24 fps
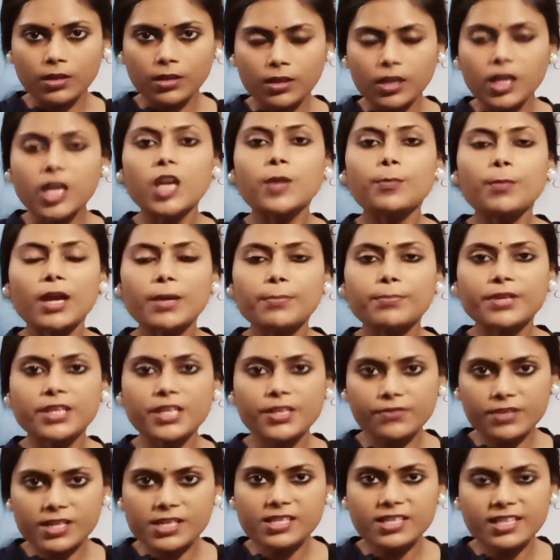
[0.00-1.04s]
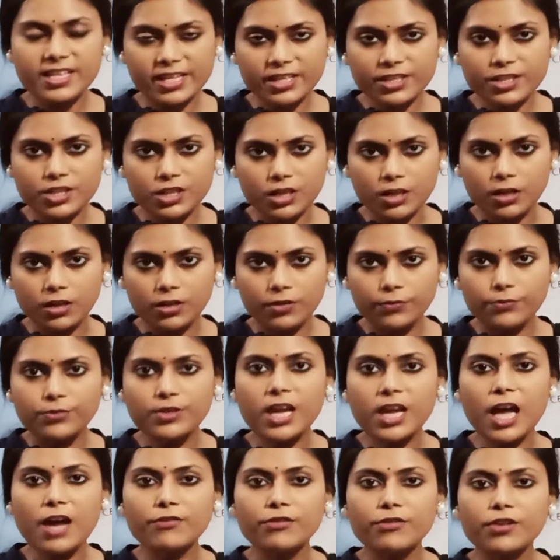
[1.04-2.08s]
In my previous lecture, we
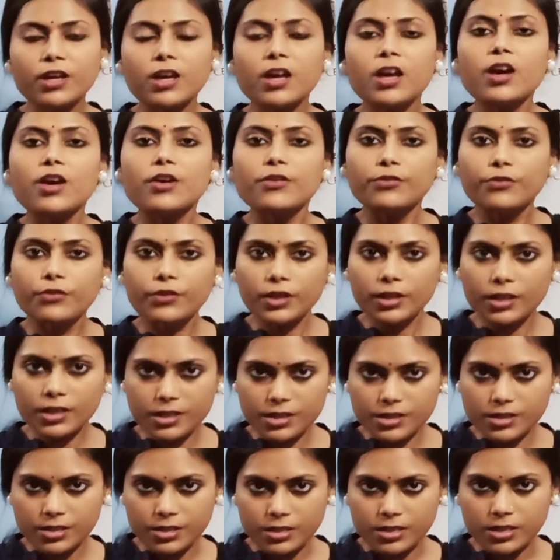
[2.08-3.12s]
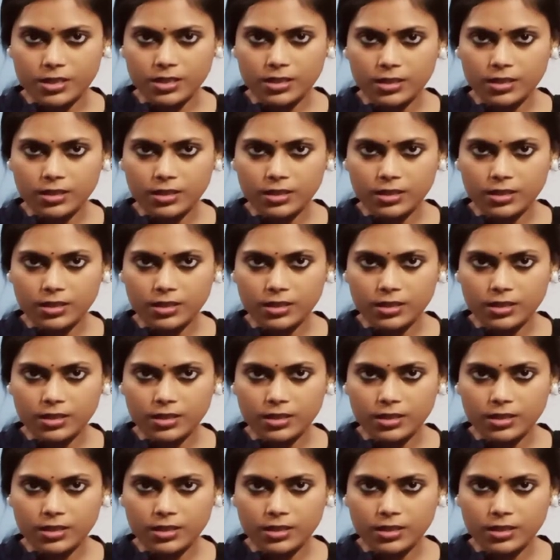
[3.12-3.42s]
have finished